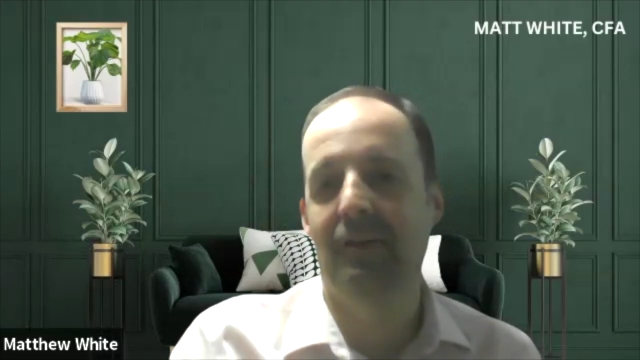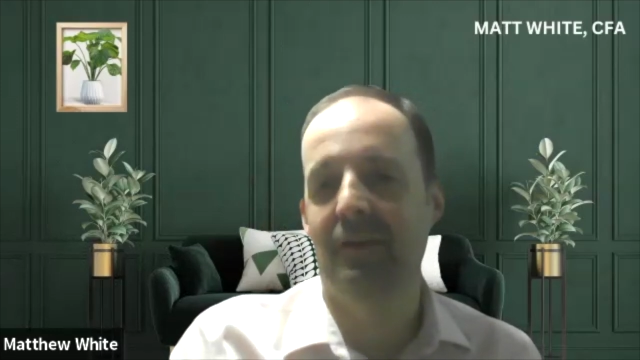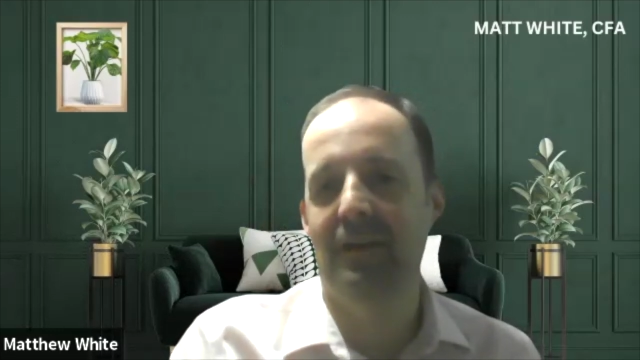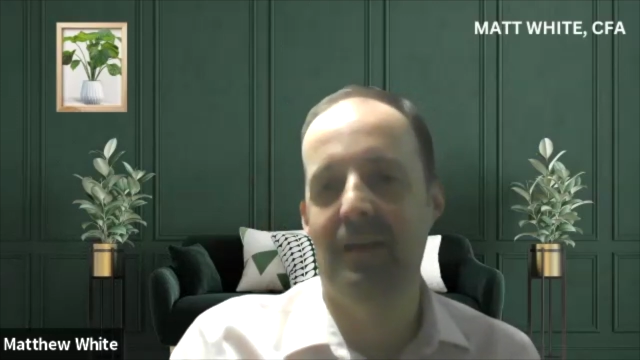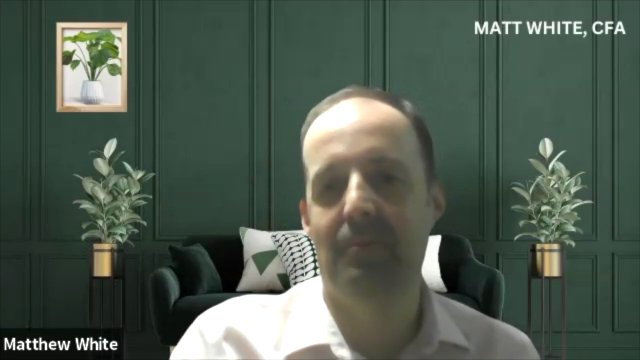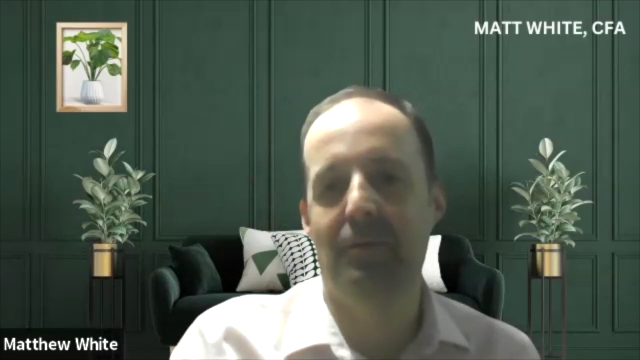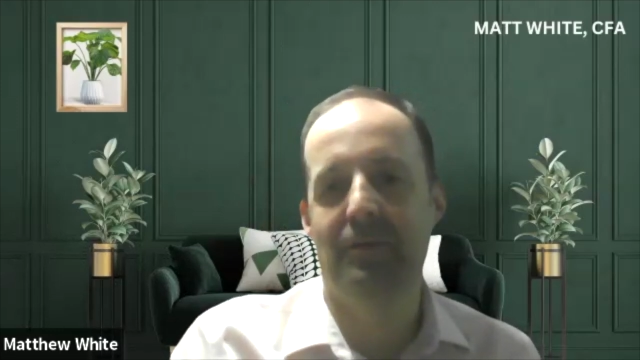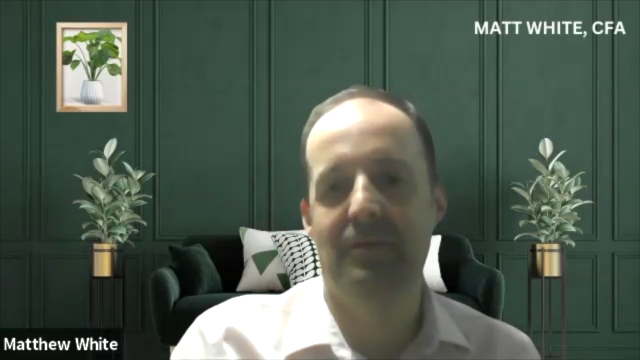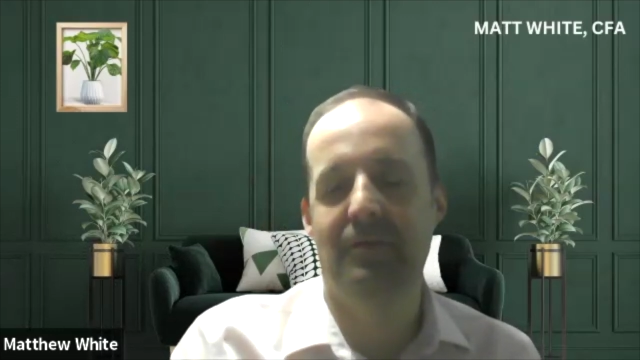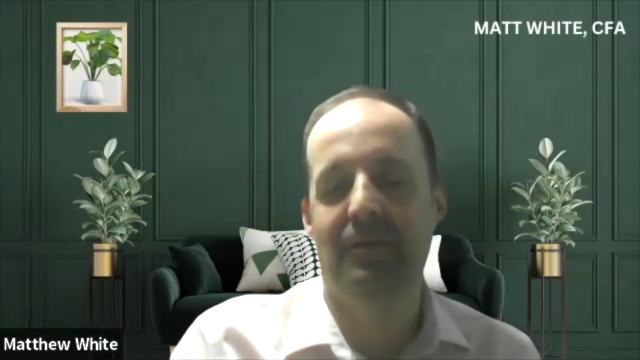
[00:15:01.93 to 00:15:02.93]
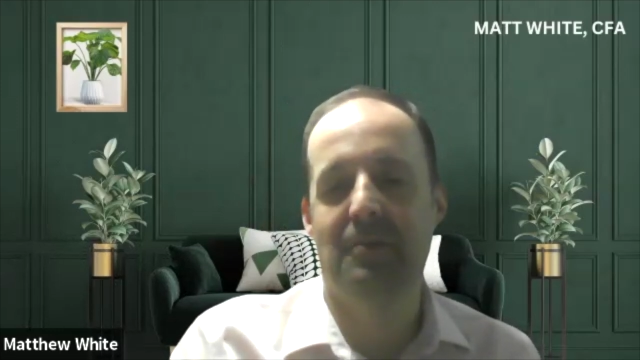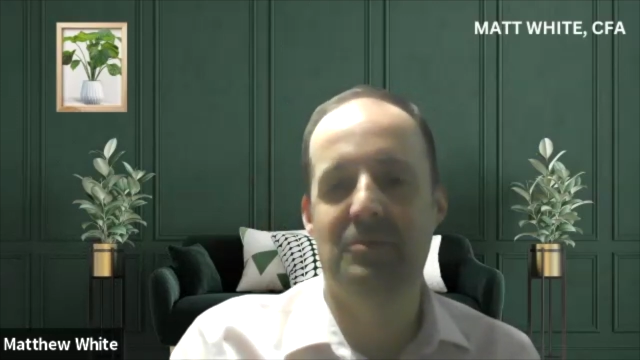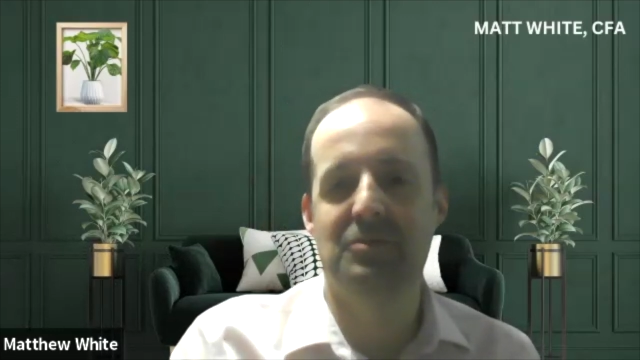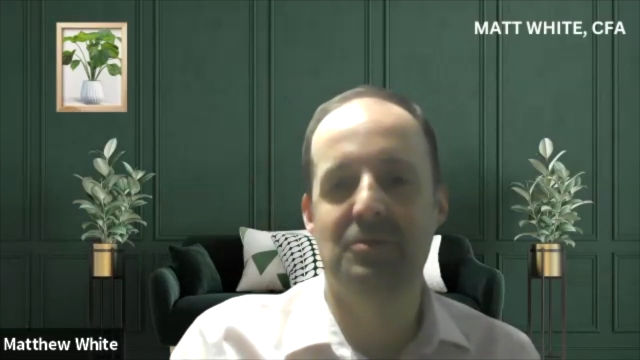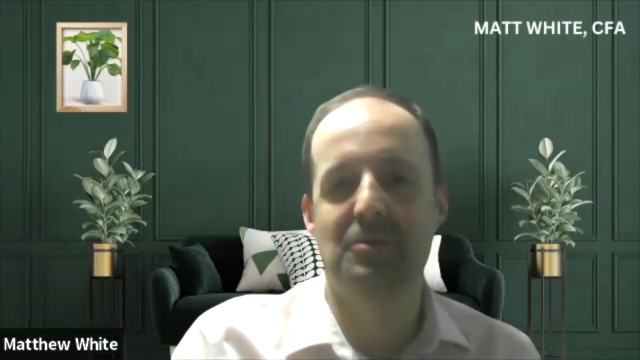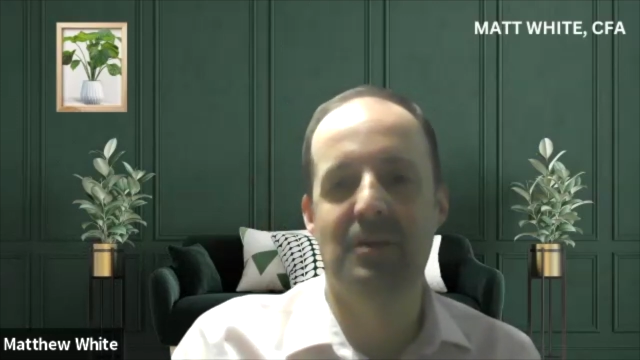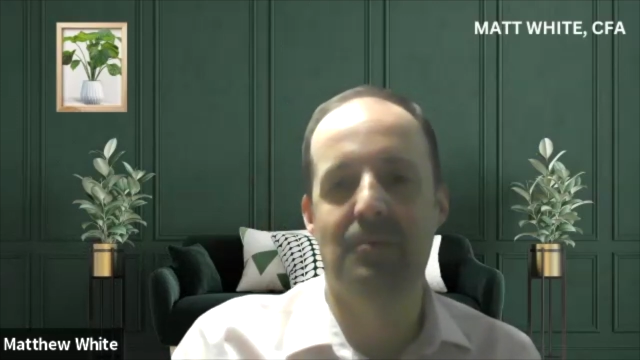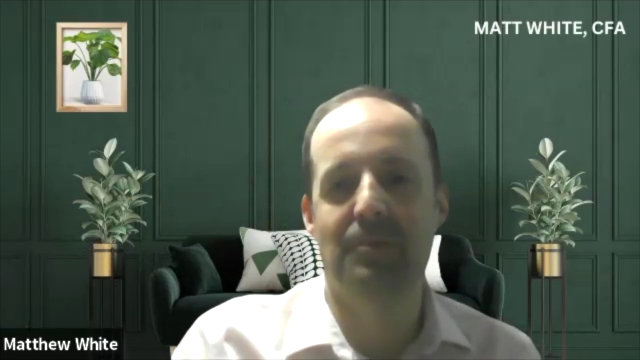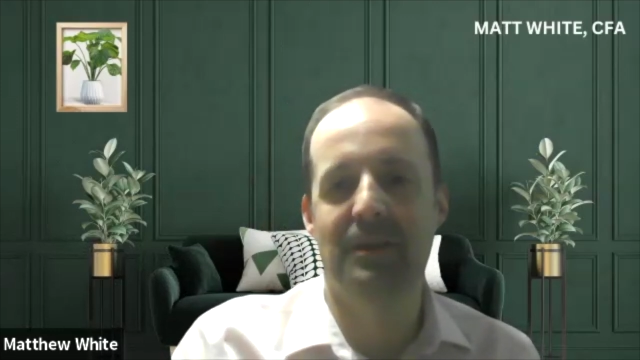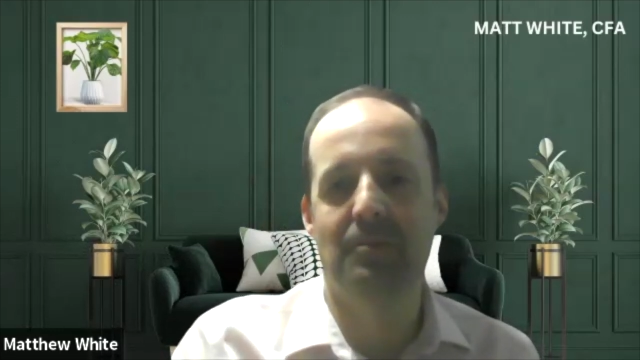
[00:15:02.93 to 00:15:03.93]
good example is a pharmaceutical
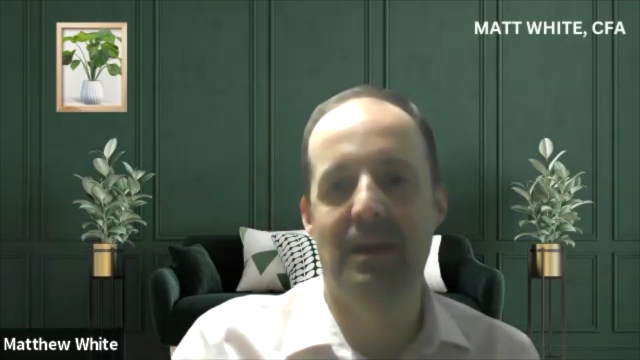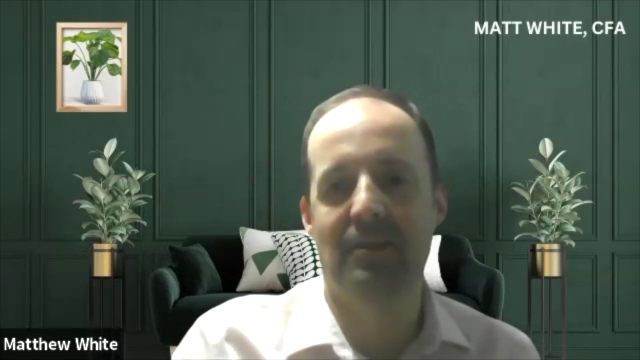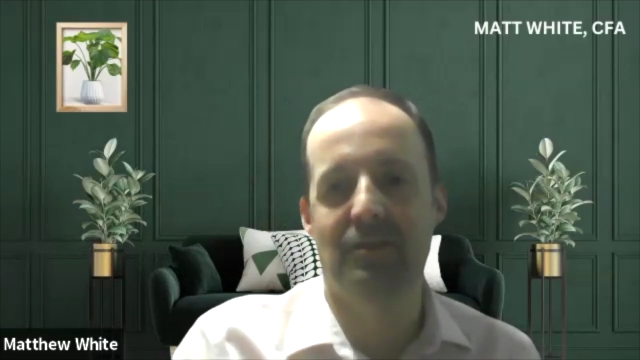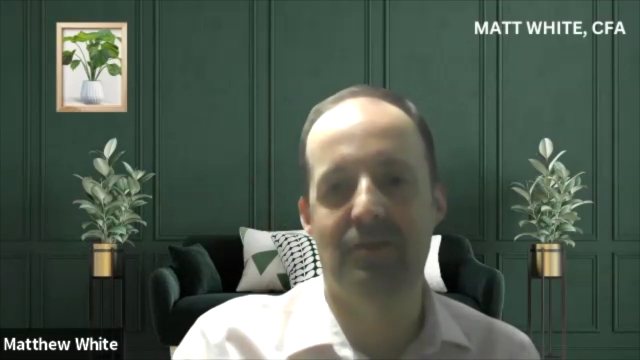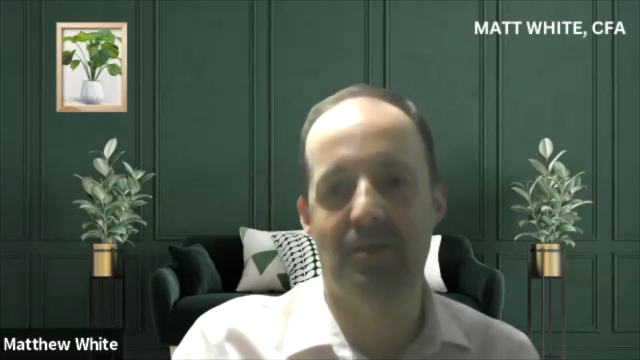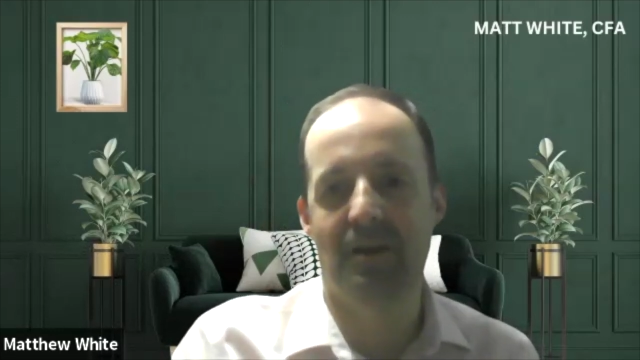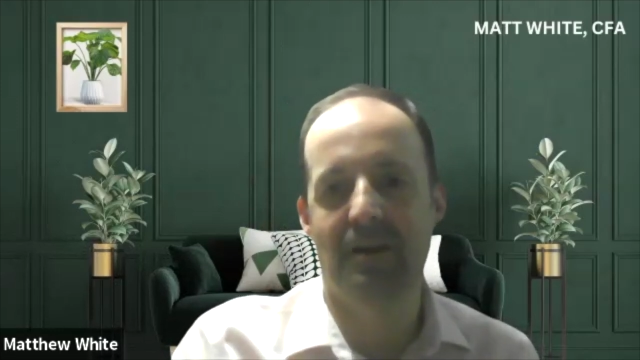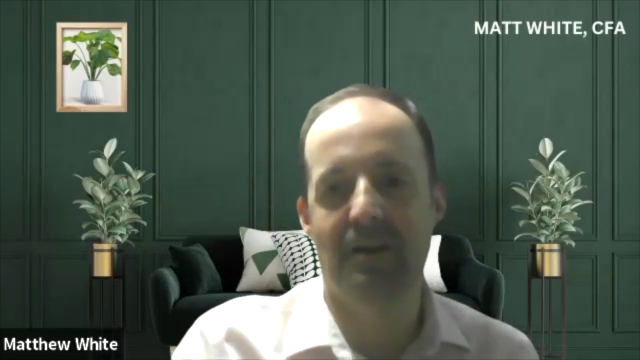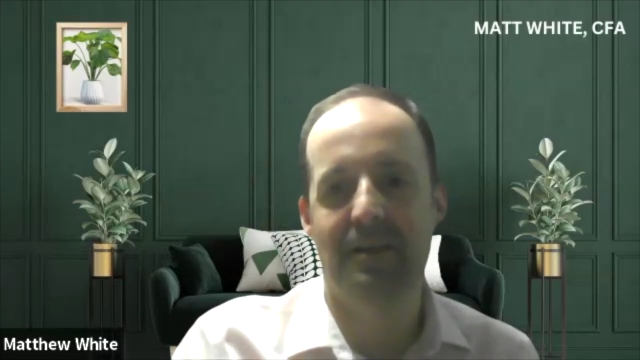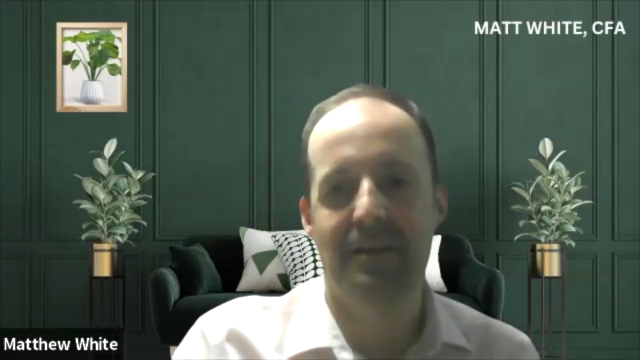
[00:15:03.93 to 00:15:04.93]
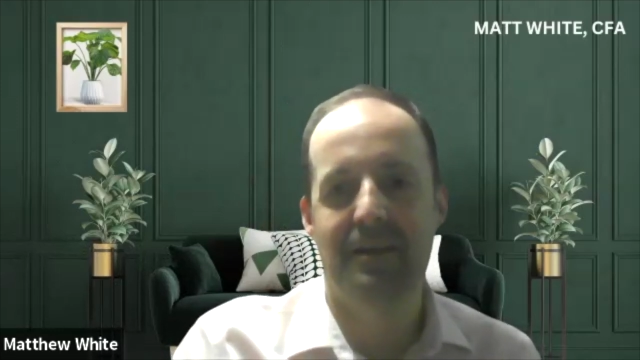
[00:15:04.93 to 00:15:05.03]
company makes a drug,